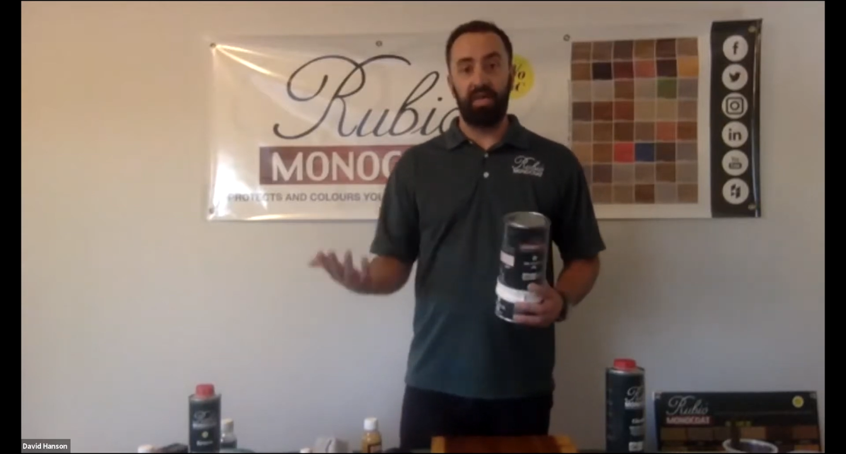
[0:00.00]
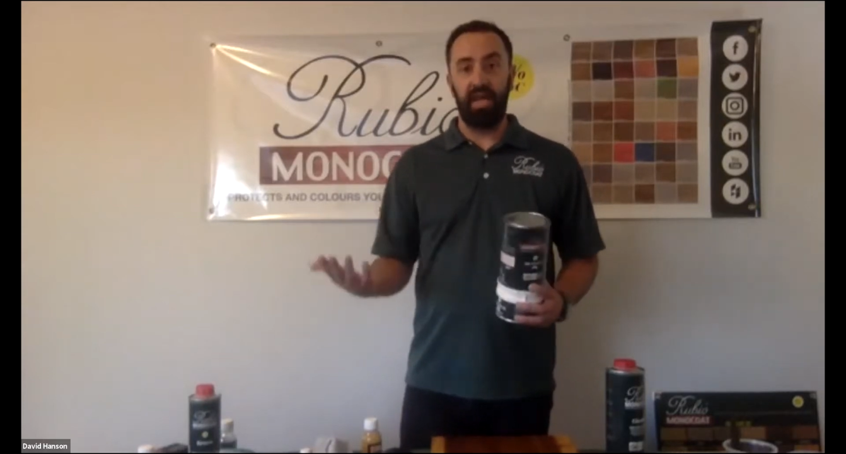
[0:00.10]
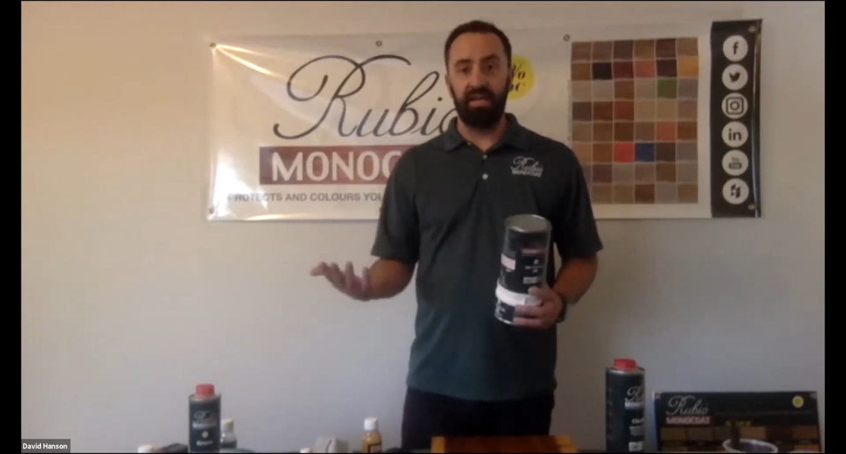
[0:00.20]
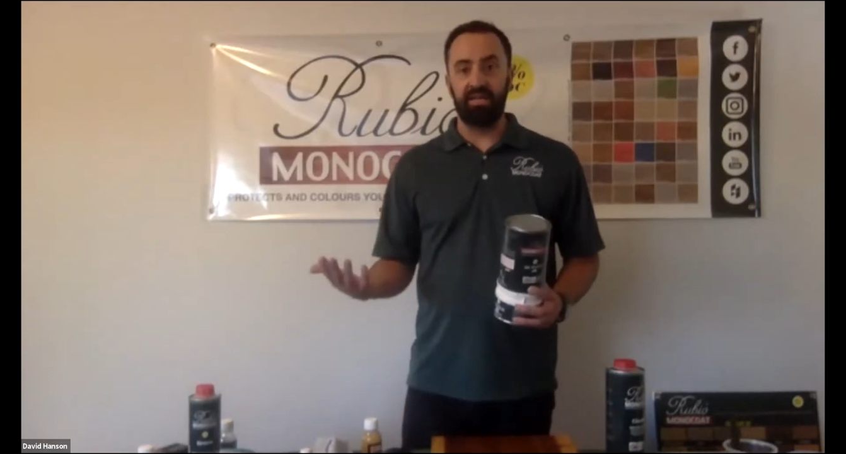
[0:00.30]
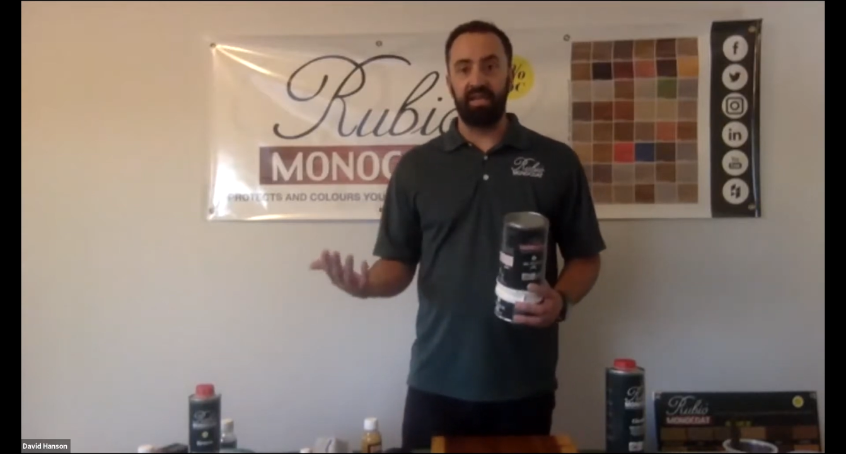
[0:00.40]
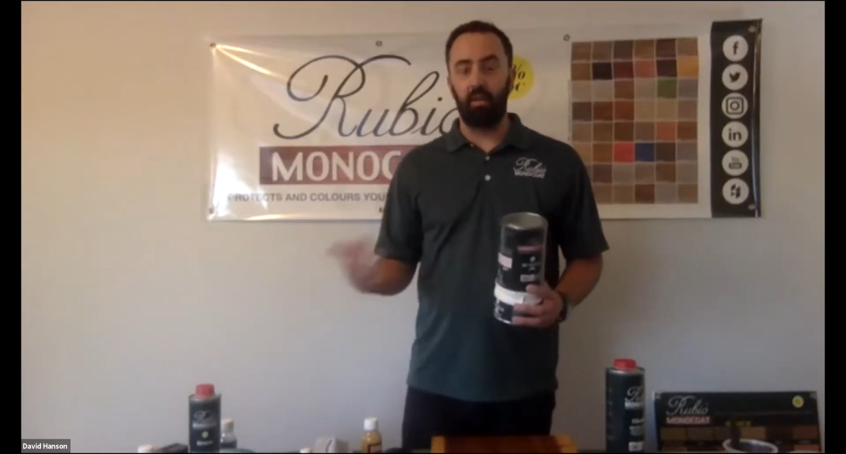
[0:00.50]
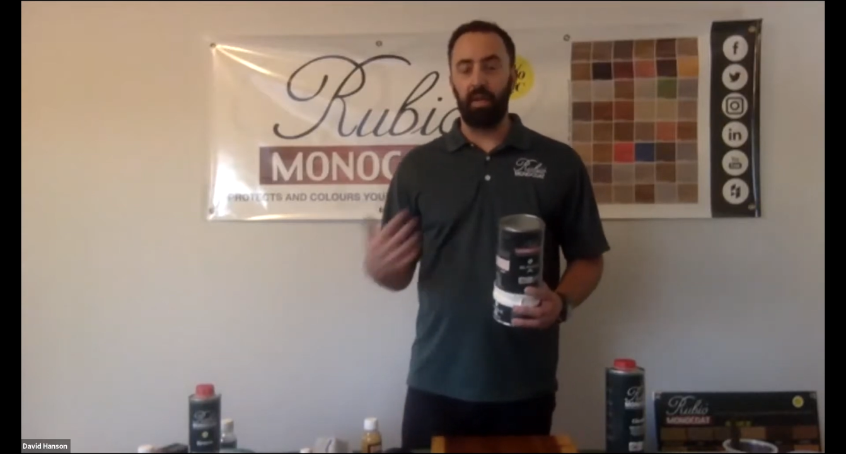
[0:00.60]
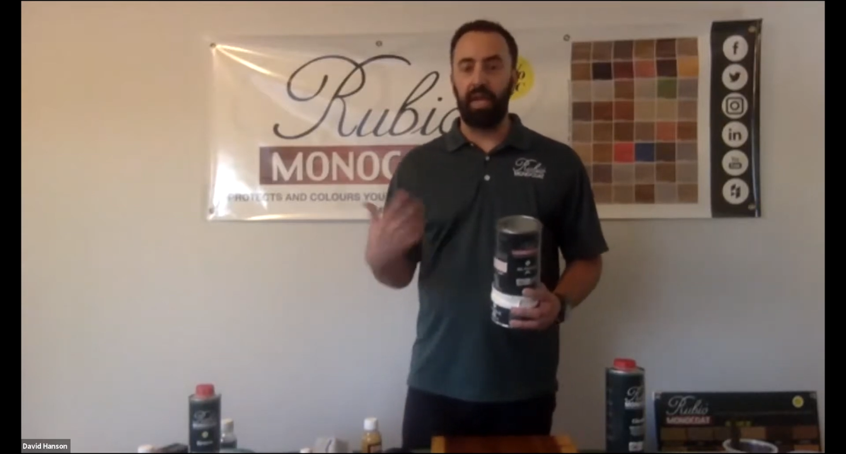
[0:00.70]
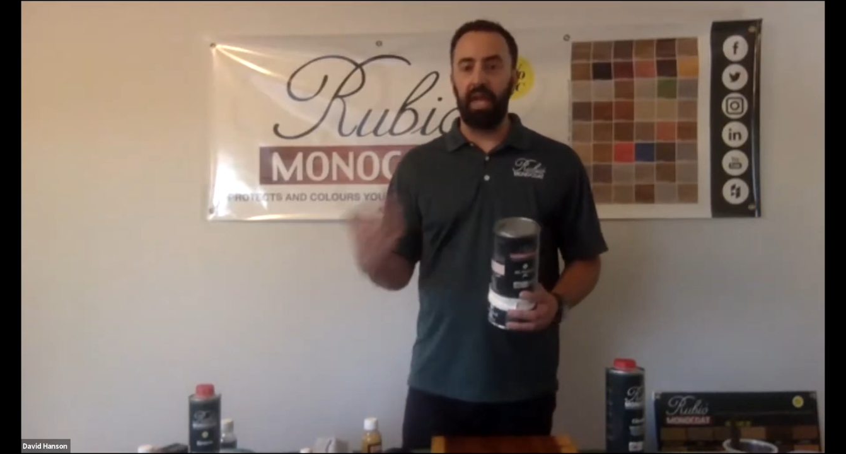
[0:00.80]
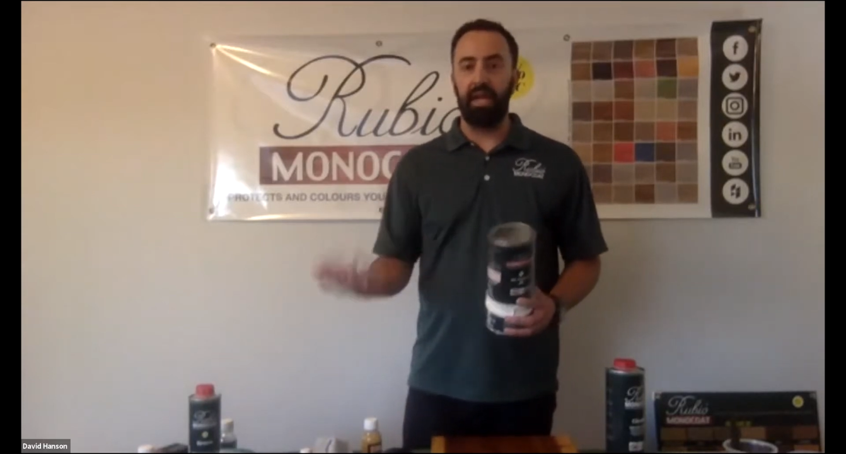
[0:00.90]
test and
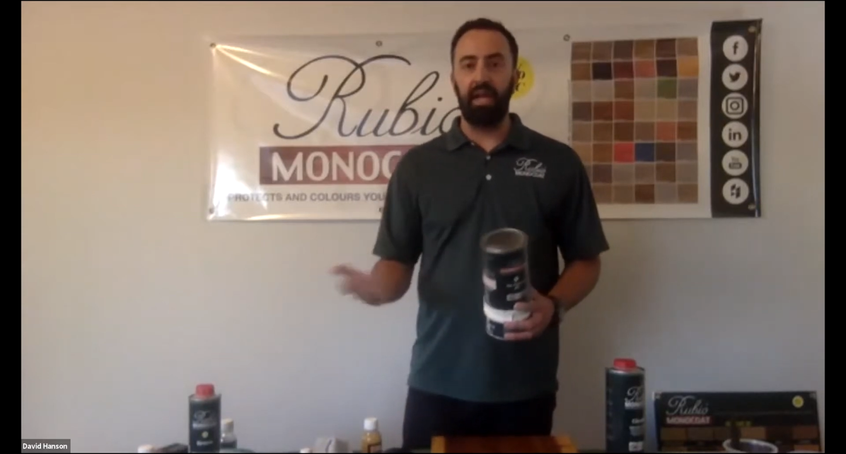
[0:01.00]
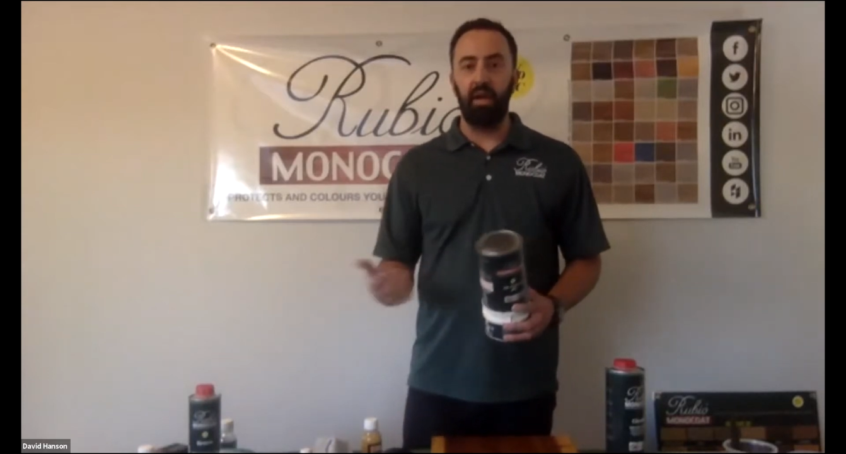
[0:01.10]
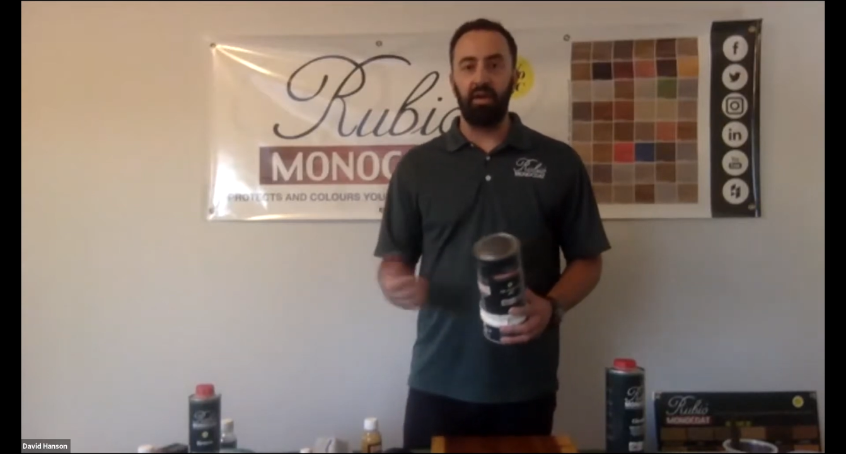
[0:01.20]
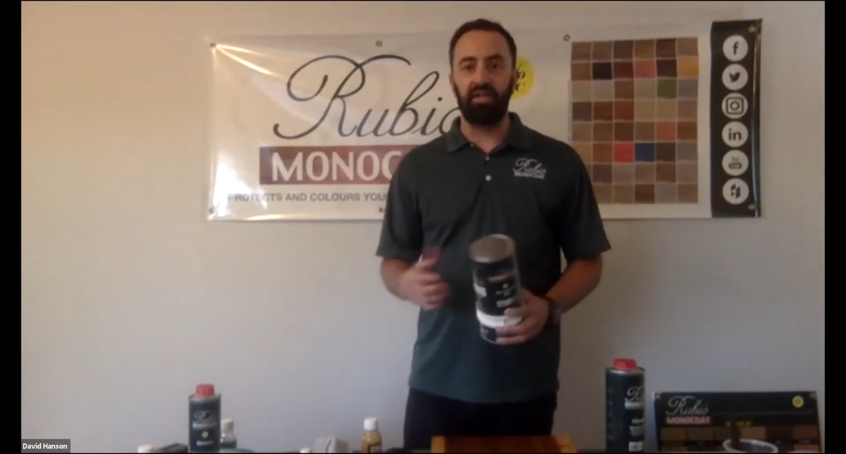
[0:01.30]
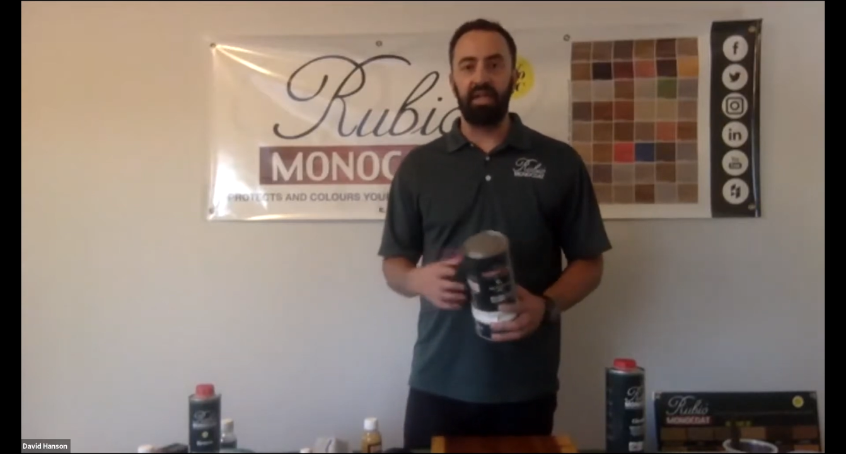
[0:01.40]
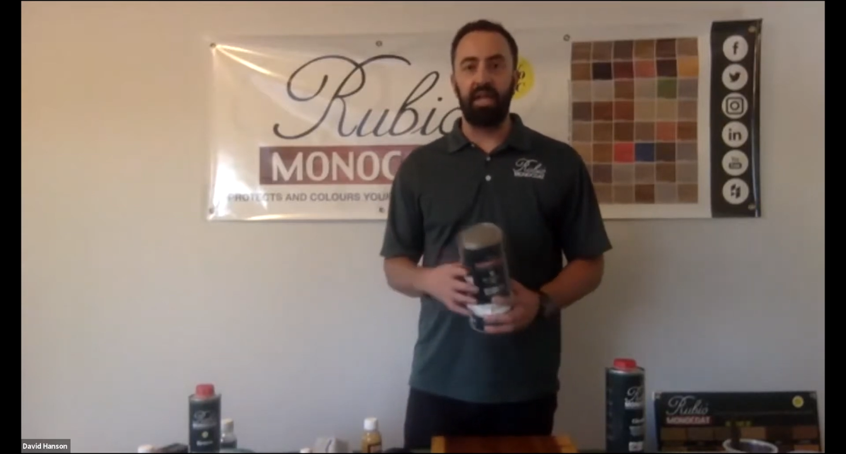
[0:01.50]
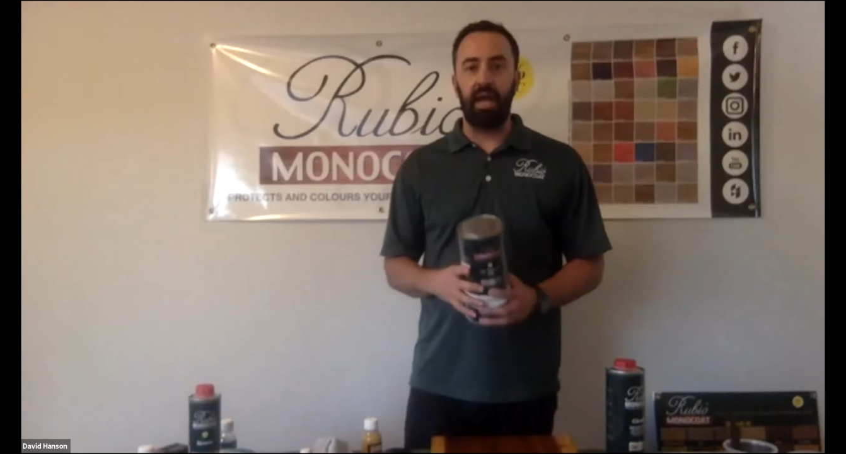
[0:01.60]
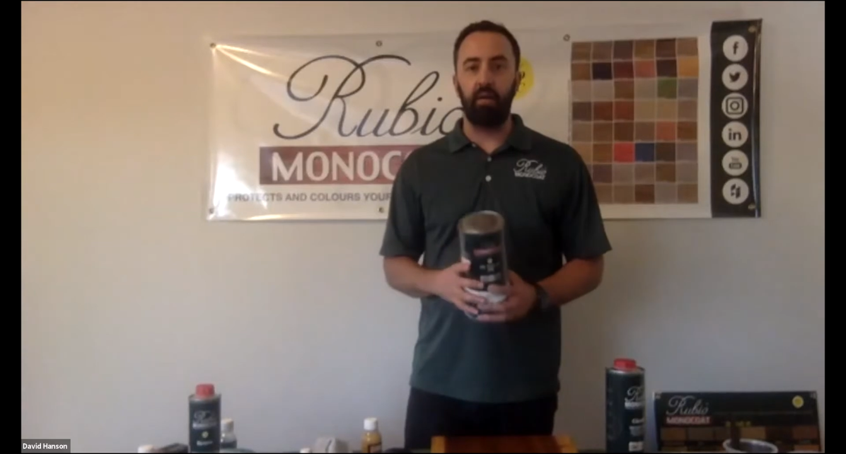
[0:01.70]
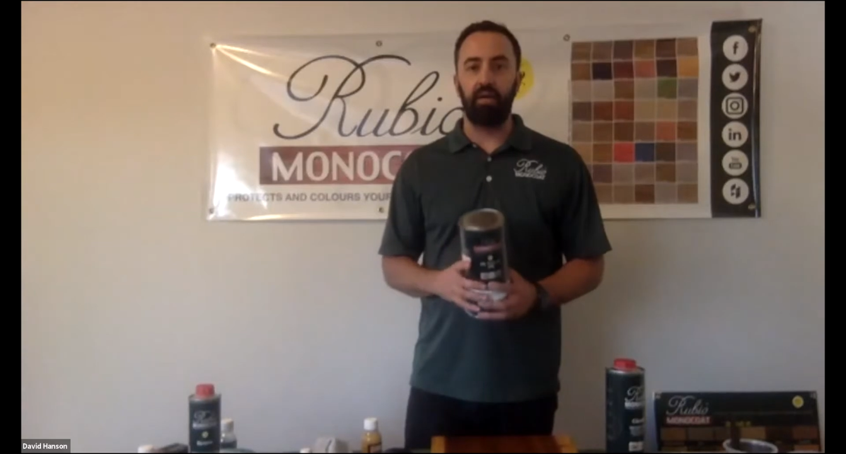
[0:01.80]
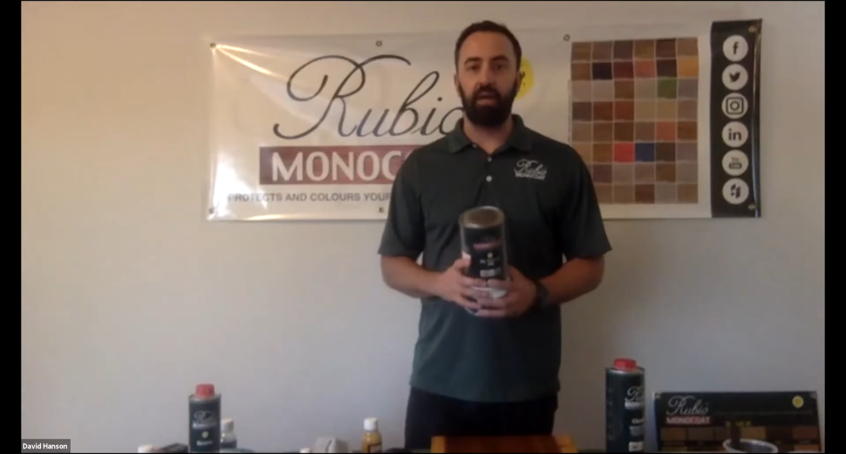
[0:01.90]
we can't guarantee an
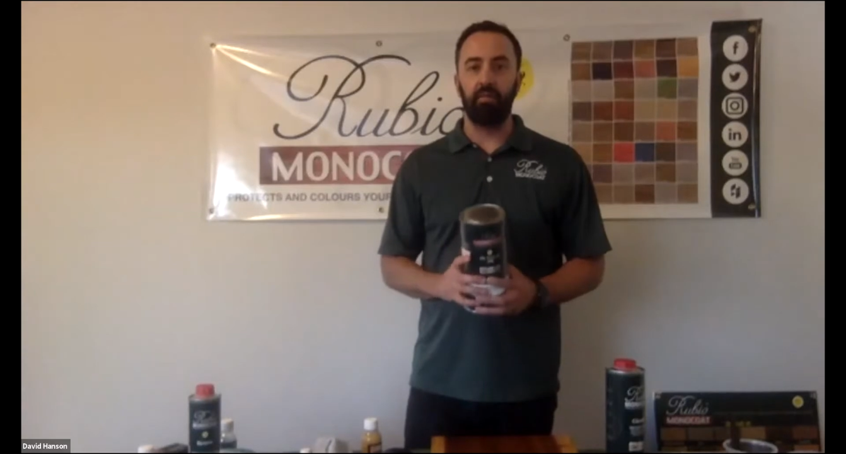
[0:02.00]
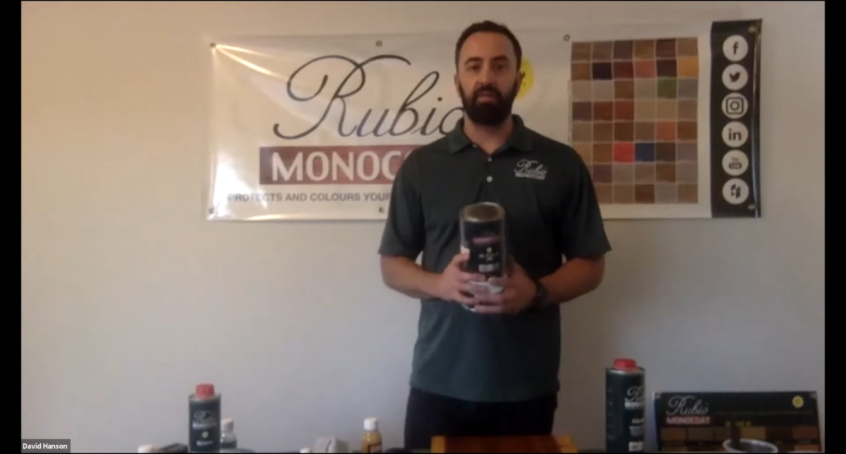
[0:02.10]
outcome.